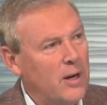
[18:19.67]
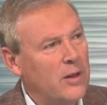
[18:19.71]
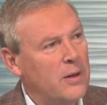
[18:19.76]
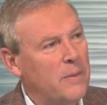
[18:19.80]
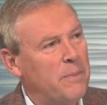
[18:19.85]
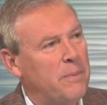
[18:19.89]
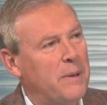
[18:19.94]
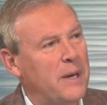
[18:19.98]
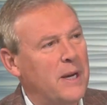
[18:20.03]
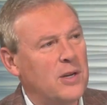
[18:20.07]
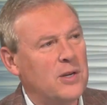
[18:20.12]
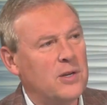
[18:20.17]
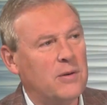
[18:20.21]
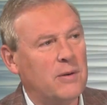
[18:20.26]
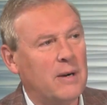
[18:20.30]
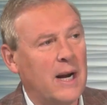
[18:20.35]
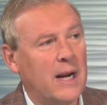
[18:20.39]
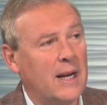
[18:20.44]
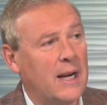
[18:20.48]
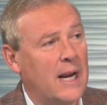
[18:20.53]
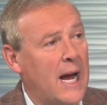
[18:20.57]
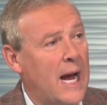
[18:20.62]
me on the Beast
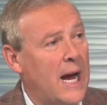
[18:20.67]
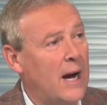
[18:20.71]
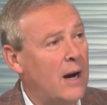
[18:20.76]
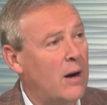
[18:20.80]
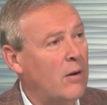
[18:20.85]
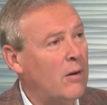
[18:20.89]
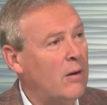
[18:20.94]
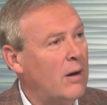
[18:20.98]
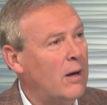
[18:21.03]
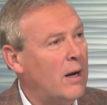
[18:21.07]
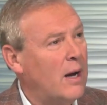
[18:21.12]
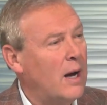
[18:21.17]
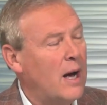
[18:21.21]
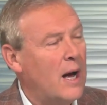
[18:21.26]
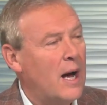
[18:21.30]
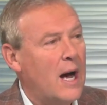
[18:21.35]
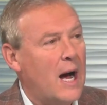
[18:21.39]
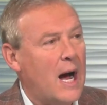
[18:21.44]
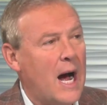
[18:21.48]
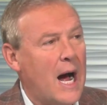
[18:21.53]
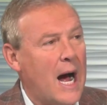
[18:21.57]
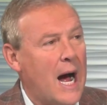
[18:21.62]
right now,
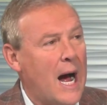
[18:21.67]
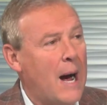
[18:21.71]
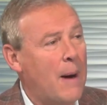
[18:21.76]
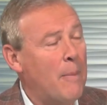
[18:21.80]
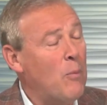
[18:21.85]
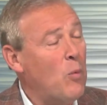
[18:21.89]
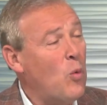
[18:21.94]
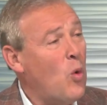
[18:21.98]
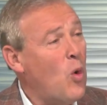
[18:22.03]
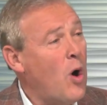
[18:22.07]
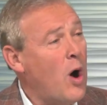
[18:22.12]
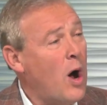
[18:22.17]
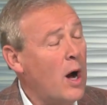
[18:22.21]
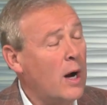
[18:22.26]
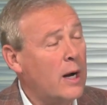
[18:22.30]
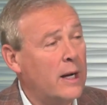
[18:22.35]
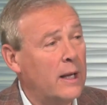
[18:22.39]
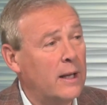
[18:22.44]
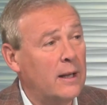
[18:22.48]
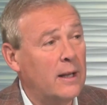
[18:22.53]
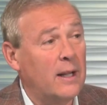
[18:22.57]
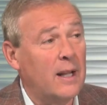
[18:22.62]
I'm
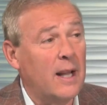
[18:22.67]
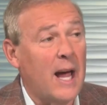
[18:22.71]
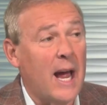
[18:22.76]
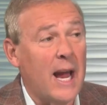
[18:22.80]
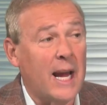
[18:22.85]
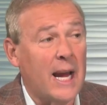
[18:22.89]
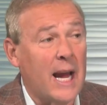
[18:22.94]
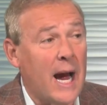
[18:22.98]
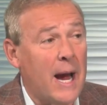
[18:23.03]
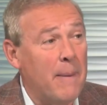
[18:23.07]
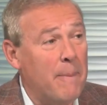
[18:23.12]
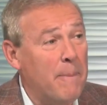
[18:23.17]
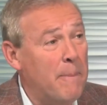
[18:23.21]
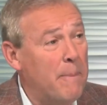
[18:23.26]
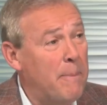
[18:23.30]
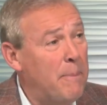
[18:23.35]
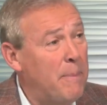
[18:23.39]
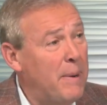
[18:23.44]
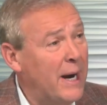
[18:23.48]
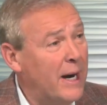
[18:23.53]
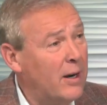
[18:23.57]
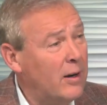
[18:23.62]
walking like I'm
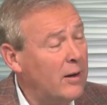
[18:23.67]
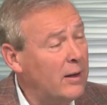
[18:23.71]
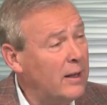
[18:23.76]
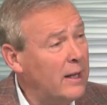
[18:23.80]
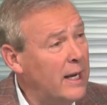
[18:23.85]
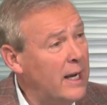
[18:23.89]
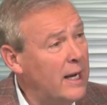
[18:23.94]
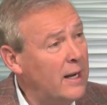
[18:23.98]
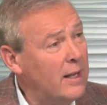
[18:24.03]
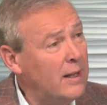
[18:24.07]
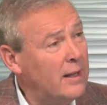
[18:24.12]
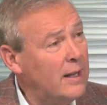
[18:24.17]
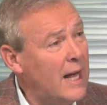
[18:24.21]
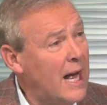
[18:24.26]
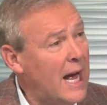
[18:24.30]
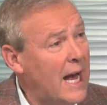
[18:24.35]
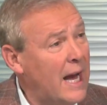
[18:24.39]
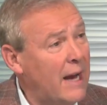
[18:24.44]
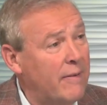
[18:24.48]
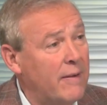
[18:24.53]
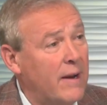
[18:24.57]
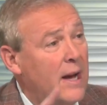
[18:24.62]
barely
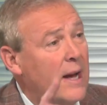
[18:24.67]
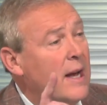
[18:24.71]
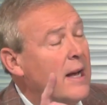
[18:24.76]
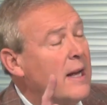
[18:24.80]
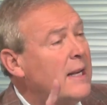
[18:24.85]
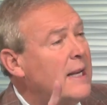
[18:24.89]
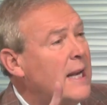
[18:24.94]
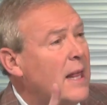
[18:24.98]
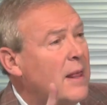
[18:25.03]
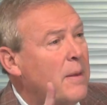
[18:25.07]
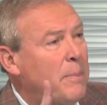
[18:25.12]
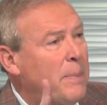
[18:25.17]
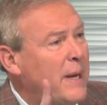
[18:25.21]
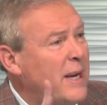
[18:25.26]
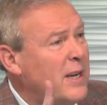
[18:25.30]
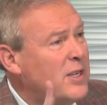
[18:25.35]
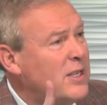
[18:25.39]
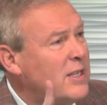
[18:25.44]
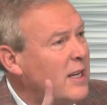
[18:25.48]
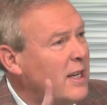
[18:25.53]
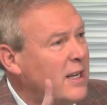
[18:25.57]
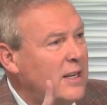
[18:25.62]
alive. Now, the
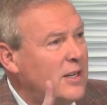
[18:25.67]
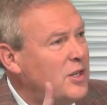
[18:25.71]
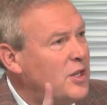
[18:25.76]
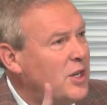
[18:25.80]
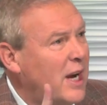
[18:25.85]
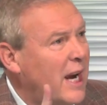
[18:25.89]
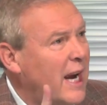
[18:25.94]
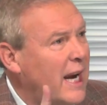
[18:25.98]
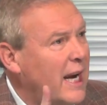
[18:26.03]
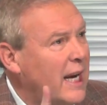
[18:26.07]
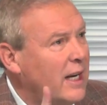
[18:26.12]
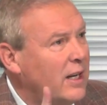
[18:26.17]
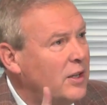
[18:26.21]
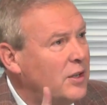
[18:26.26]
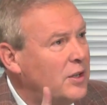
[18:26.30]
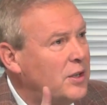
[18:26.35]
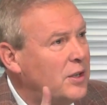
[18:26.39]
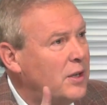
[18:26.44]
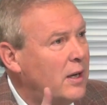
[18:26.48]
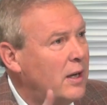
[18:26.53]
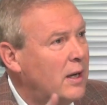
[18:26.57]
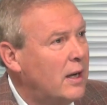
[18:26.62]
Beast didn't
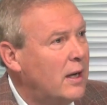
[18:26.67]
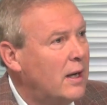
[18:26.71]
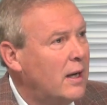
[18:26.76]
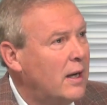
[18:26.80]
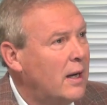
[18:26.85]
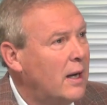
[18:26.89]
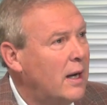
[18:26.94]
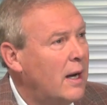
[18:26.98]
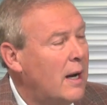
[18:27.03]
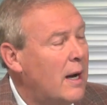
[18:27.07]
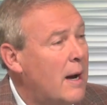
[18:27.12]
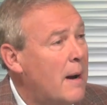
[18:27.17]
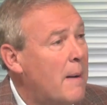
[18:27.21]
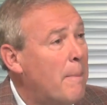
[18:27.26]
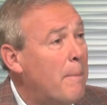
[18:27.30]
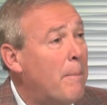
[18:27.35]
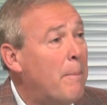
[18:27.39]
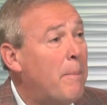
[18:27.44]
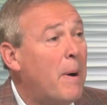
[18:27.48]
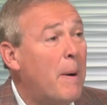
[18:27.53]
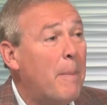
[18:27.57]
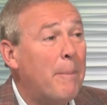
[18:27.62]
change,
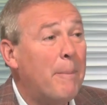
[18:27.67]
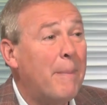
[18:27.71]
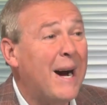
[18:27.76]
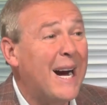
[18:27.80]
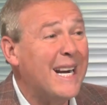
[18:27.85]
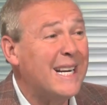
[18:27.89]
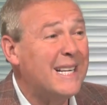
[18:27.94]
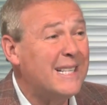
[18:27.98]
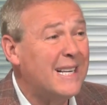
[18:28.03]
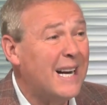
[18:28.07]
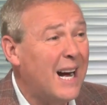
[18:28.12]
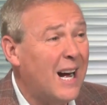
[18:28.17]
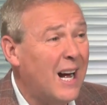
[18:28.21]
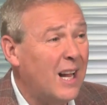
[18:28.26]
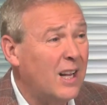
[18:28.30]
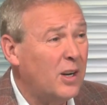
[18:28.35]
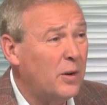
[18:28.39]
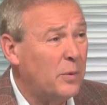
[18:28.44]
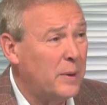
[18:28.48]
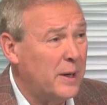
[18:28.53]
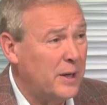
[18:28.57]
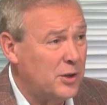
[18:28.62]
but my
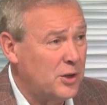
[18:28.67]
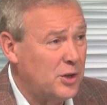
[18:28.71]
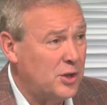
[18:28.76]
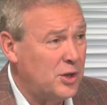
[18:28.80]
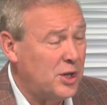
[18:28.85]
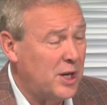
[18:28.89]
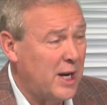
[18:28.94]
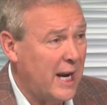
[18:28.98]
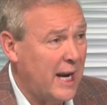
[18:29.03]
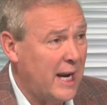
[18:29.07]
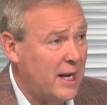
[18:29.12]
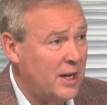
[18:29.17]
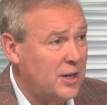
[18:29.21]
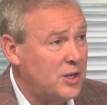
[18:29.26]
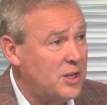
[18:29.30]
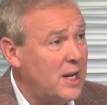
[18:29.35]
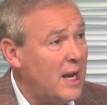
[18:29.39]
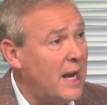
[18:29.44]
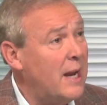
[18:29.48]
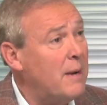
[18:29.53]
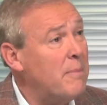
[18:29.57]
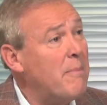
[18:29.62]
tolerance
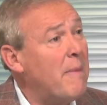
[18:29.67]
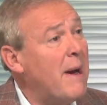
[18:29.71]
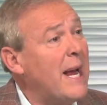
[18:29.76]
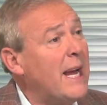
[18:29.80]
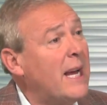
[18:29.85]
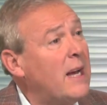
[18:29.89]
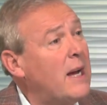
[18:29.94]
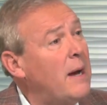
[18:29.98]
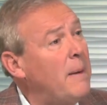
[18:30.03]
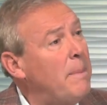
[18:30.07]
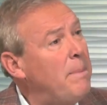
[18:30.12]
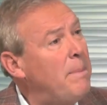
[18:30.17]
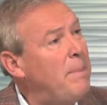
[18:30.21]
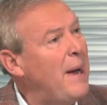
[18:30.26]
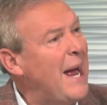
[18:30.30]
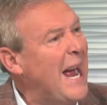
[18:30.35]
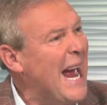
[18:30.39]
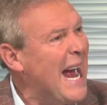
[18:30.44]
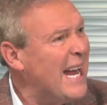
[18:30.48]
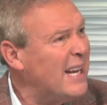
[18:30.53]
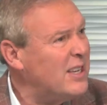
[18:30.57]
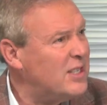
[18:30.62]
changed and my
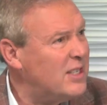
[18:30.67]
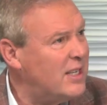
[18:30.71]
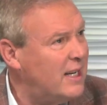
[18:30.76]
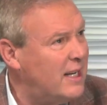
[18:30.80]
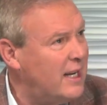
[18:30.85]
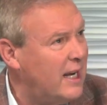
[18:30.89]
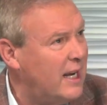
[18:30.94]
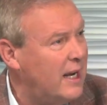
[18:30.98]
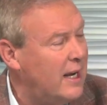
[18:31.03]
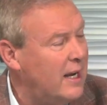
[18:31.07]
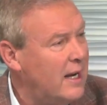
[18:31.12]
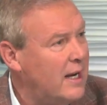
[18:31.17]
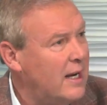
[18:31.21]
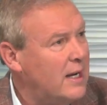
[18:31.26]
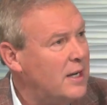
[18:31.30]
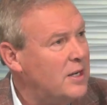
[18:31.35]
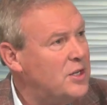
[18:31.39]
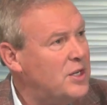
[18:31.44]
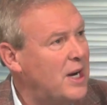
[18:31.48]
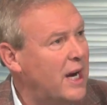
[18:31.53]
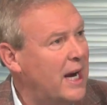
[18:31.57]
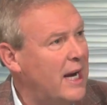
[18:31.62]
capacity
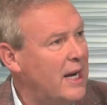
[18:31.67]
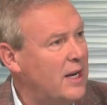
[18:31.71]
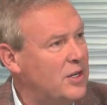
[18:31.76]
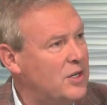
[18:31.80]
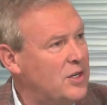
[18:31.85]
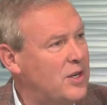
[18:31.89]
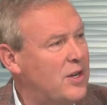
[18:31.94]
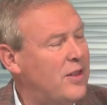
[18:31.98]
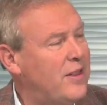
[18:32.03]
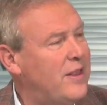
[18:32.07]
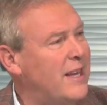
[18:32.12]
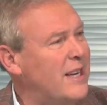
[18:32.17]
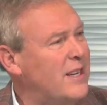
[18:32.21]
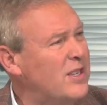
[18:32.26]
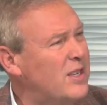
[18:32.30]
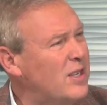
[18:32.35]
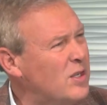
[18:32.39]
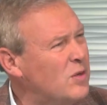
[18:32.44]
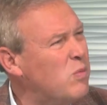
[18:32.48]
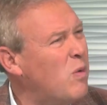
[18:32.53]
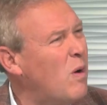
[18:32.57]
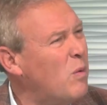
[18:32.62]
changed.
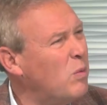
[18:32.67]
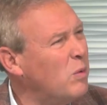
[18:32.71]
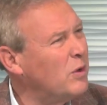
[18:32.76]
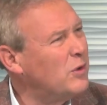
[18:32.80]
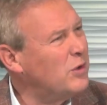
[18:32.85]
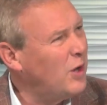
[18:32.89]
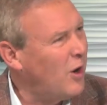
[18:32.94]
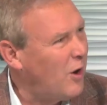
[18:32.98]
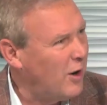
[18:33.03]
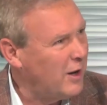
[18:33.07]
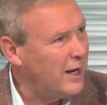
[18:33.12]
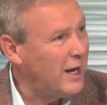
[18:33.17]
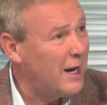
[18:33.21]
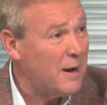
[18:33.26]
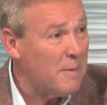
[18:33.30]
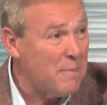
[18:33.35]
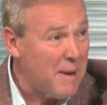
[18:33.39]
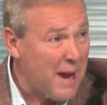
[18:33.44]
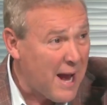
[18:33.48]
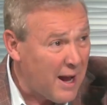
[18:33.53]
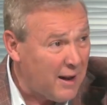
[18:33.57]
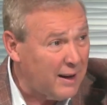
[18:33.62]
This is what we're talking
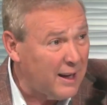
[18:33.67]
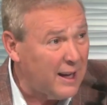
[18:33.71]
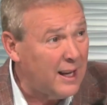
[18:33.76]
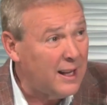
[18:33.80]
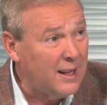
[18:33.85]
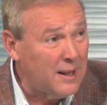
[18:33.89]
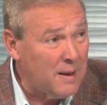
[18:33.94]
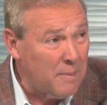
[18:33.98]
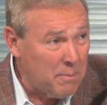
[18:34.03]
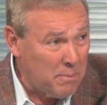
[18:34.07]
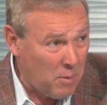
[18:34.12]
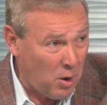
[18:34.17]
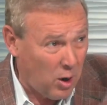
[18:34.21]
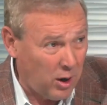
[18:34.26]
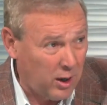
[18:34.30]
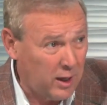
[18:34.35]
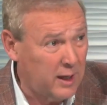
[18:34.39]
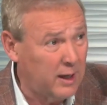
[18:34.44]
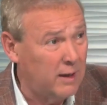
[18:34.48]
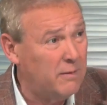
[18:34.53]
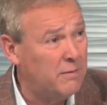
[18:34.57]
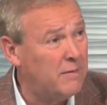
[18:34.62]
about in the
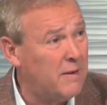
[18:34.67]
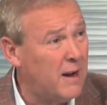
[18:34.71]
market